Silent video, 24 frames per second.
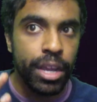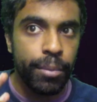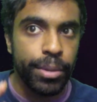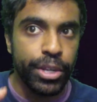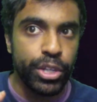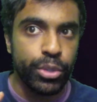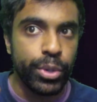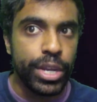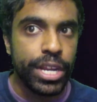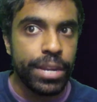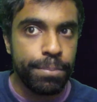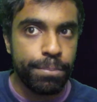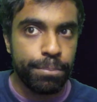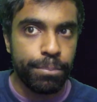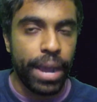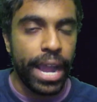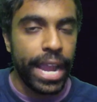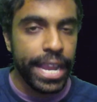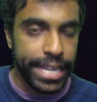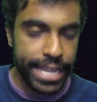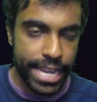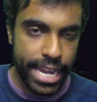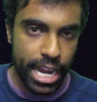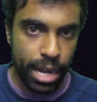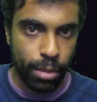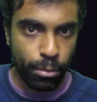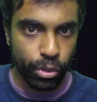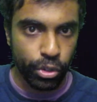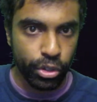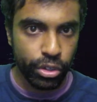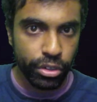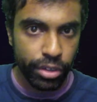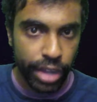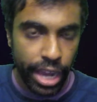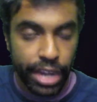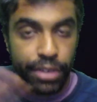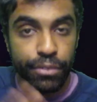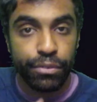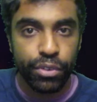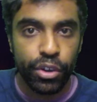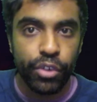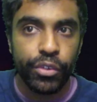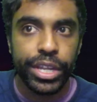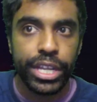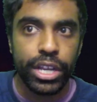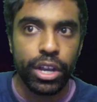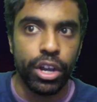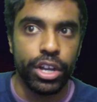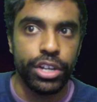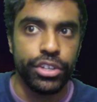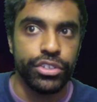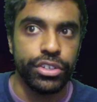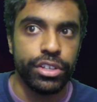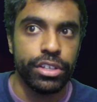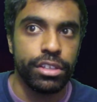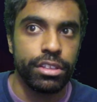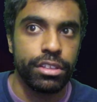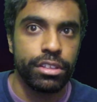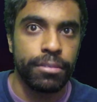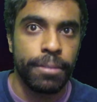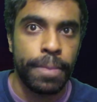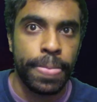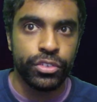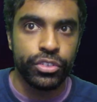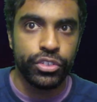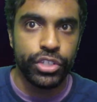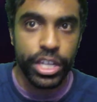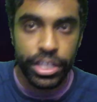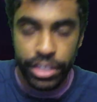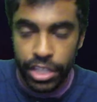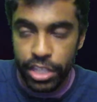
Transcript: between bicameral and fully conscious. Just